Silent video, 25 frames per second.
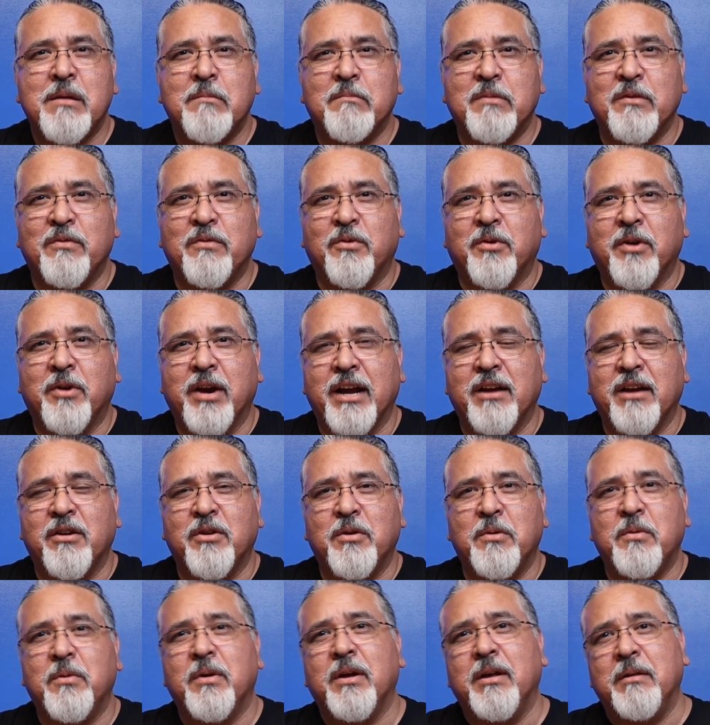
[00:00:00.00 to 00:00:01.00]
before I
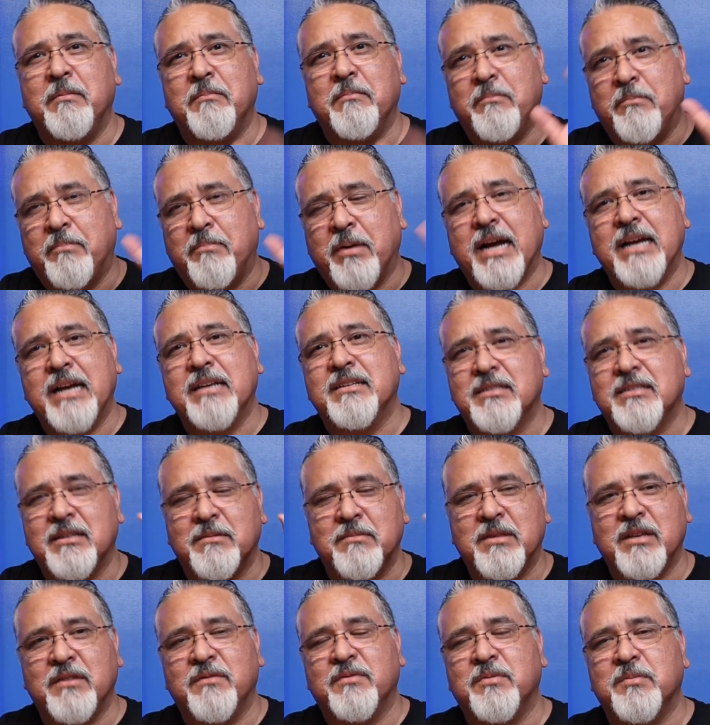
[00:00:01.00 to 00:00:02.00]
go and buy
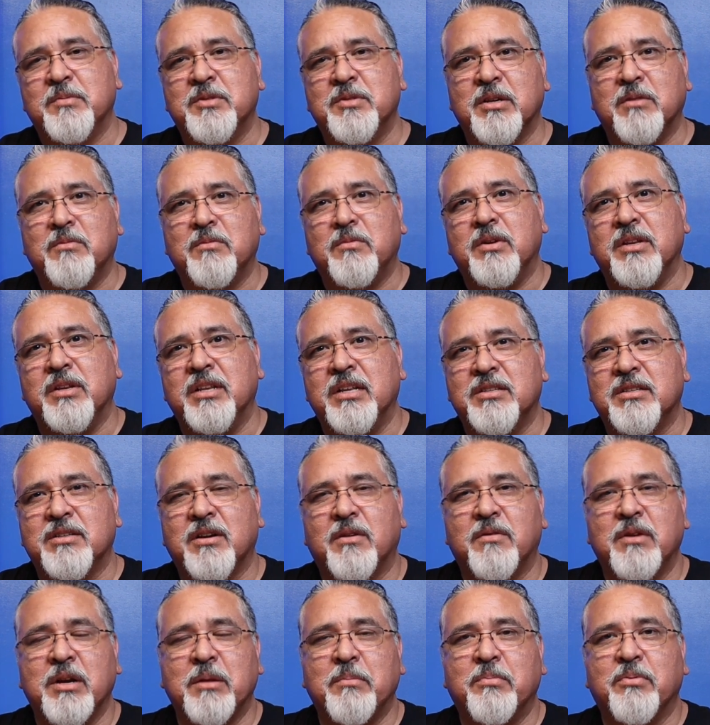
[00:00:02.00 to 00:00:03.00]
something from someone that's
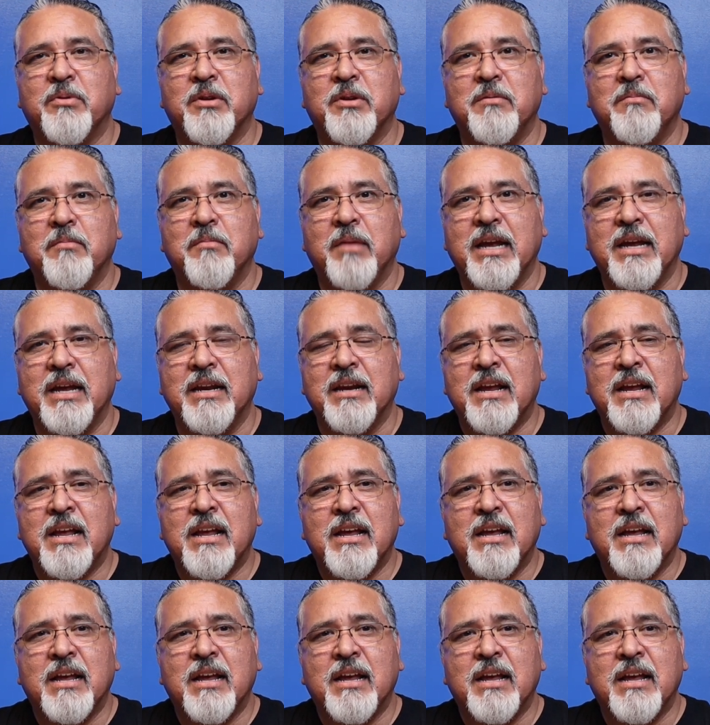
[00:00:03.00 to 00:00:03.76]
already pre-made.